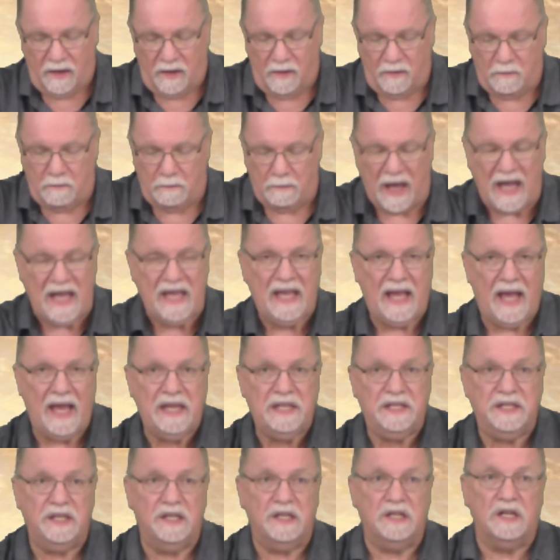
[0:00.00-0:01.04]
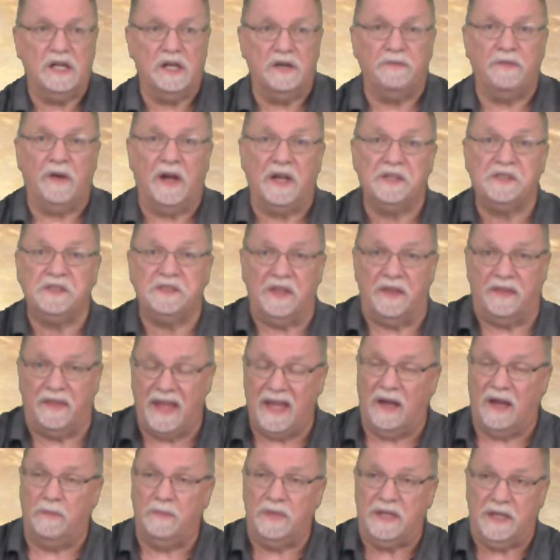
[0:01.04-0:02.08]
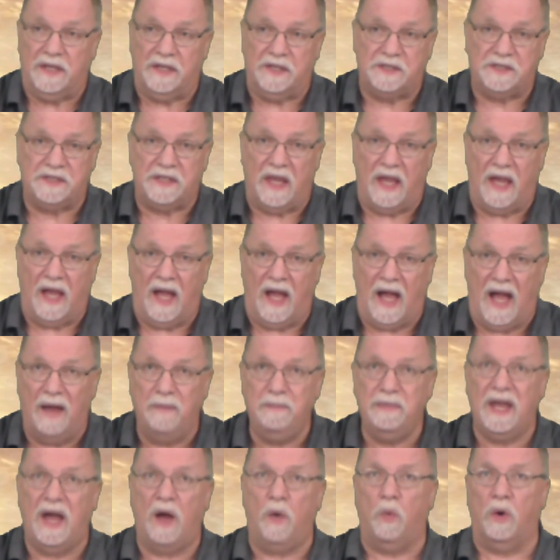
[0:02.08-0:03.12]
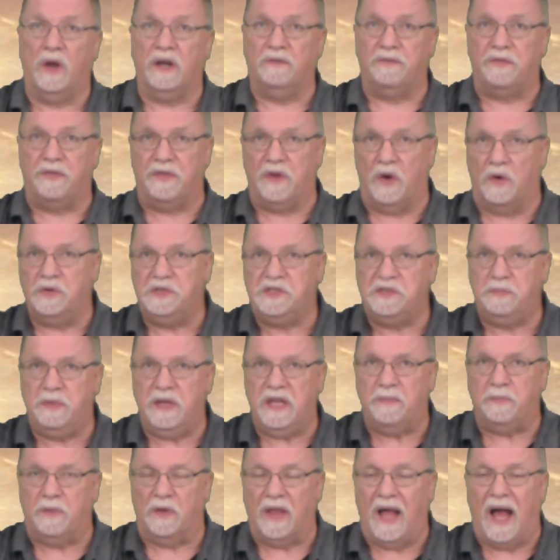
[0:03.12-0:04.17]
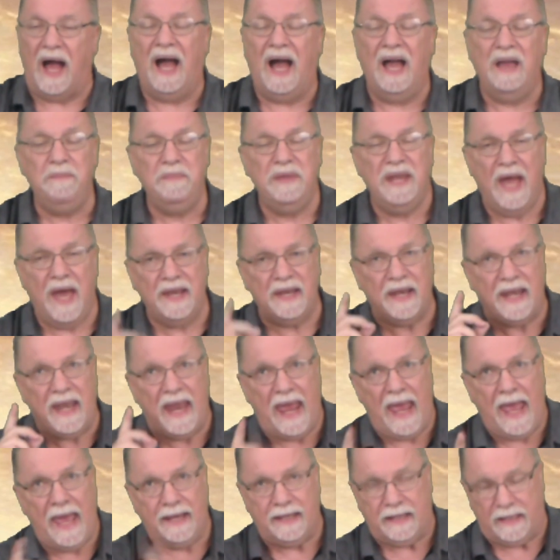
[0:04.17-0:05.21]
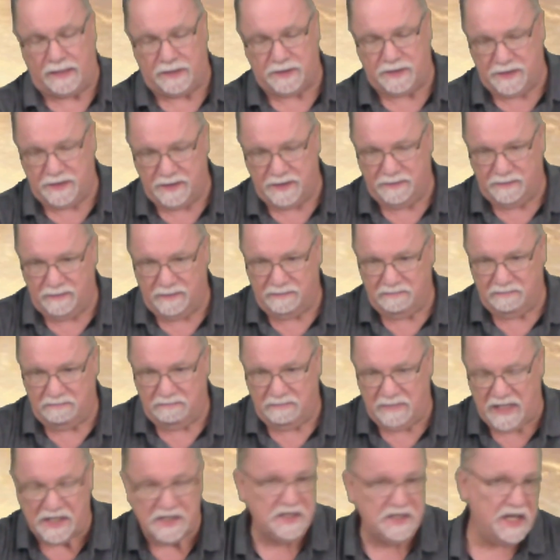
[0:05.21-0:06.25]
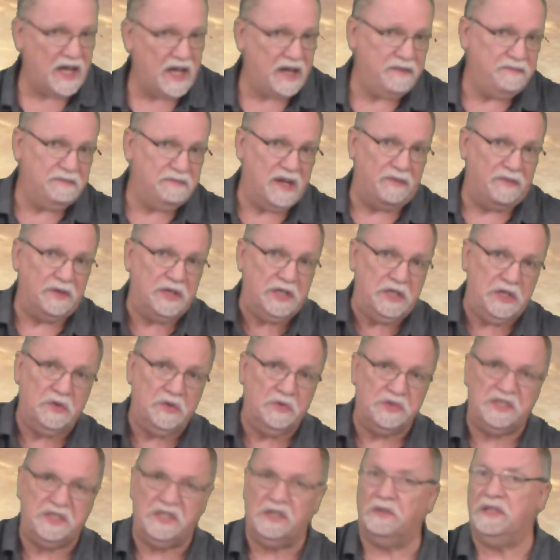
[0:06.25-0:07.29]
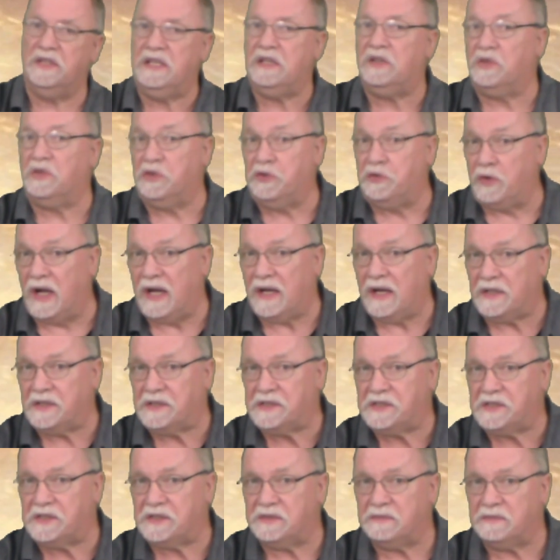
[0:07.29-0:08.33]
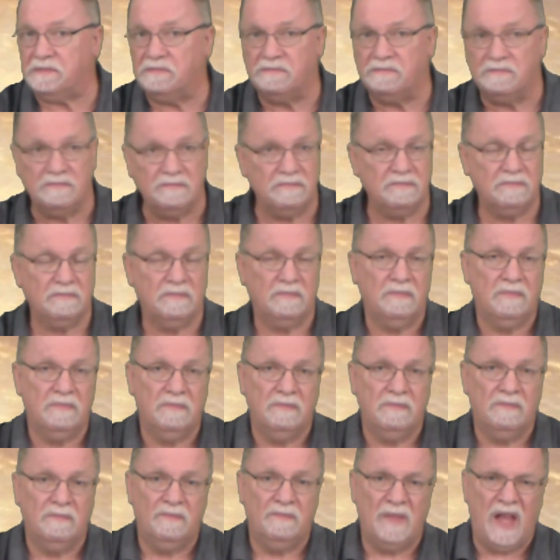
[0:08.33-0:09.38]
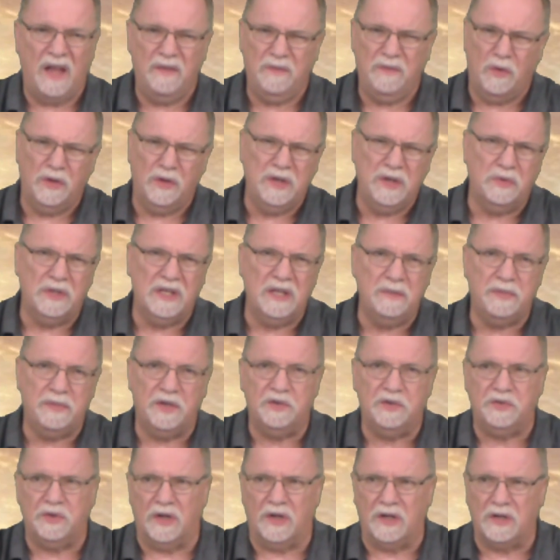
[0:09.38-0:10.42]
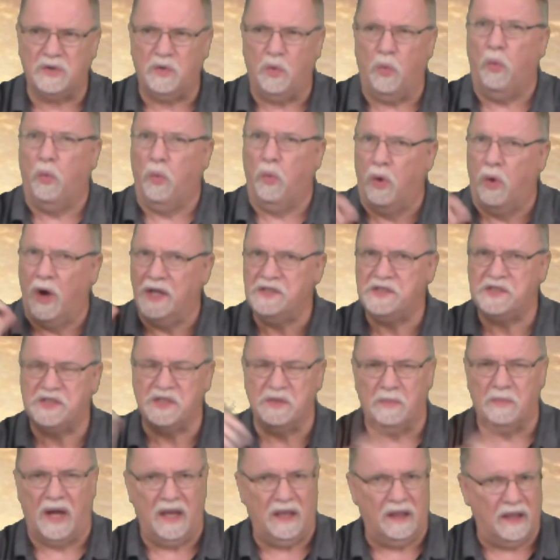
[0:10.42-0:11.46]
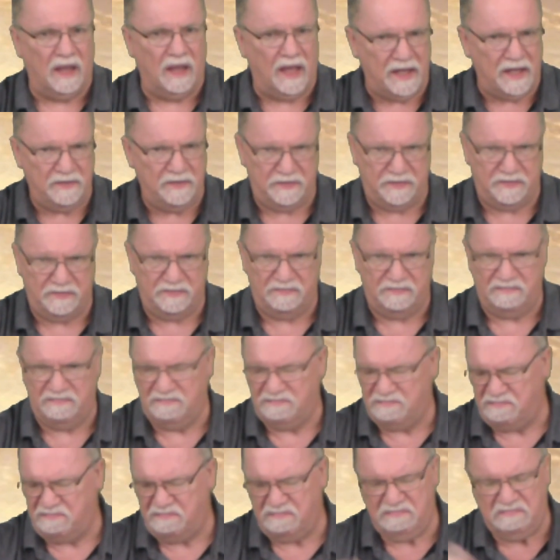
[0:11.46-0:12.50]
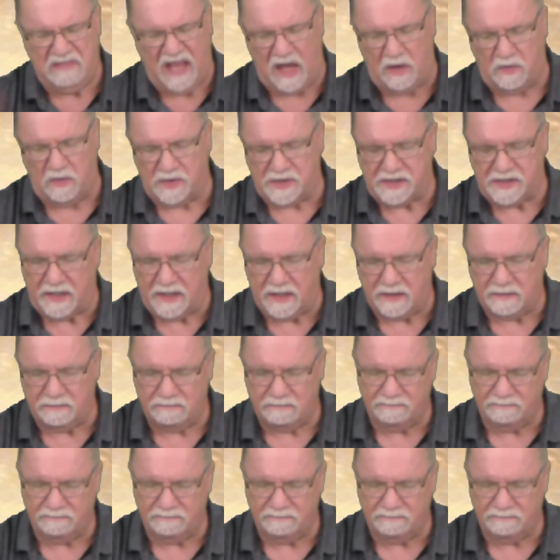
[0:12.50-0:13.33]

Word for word: my idea of us and them is I'm not one of those people. I'm not an addict. You see, I've never used illegal drugs. I've only really been drunk once in my life. That was it.